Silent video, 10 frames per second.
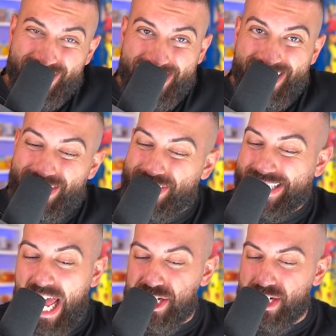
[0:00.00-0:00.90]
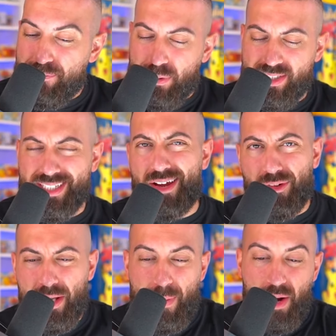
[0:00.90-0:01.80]
a little sketchy, but it's not
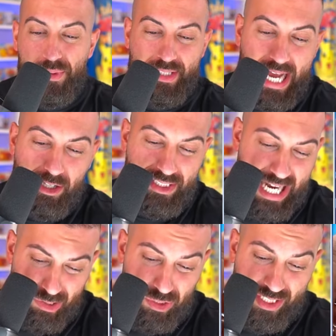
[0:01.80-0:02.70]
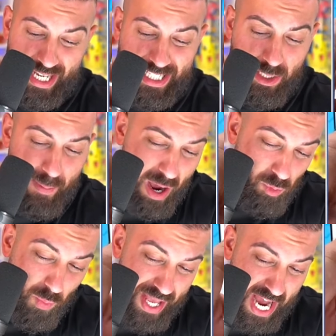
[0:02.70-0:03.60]
really about what the outside looks like. It's about
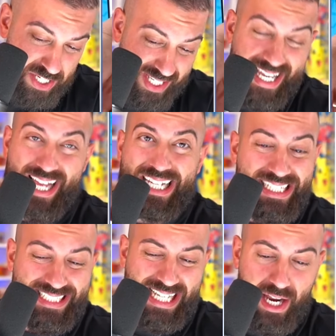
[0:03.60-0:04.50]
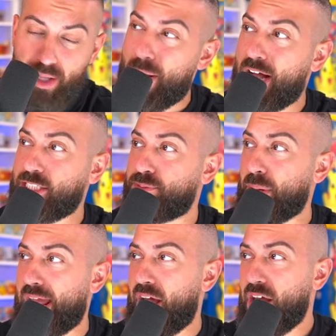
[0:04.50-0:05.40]
what we actually get inside of the box.
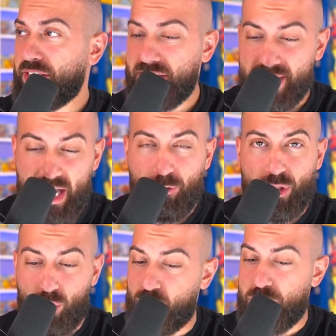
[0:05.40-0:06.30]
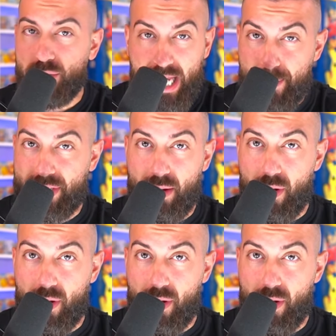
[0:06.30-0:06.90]
But yeah, this is definitely a reused Amazon